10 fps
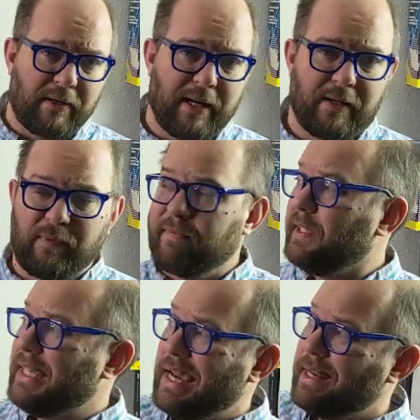and we've
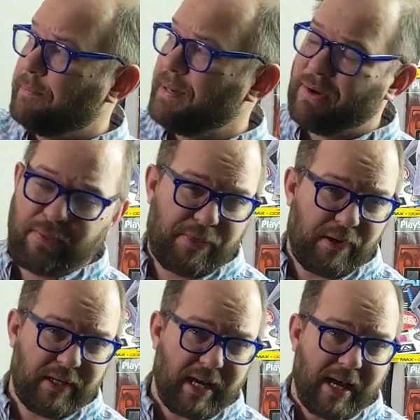got about
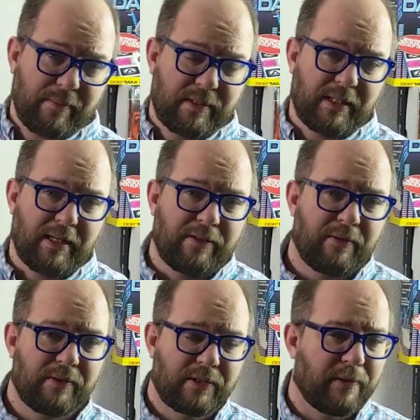30 items to get
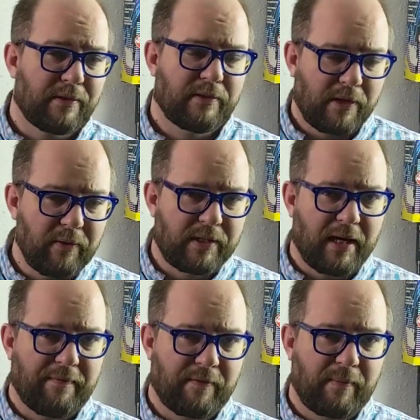through, so there's no
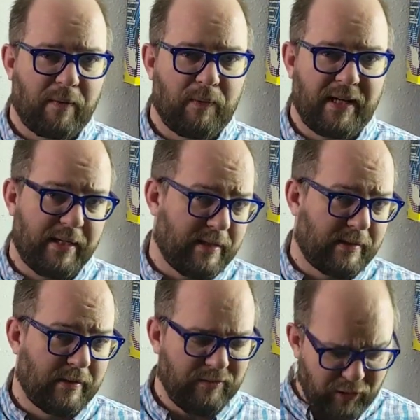time for my
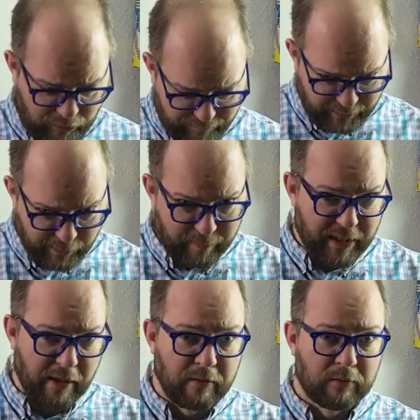wittiness. Let the video
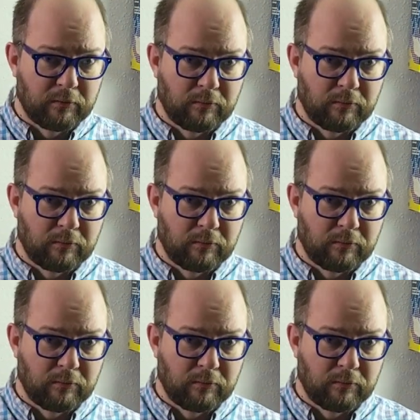begin!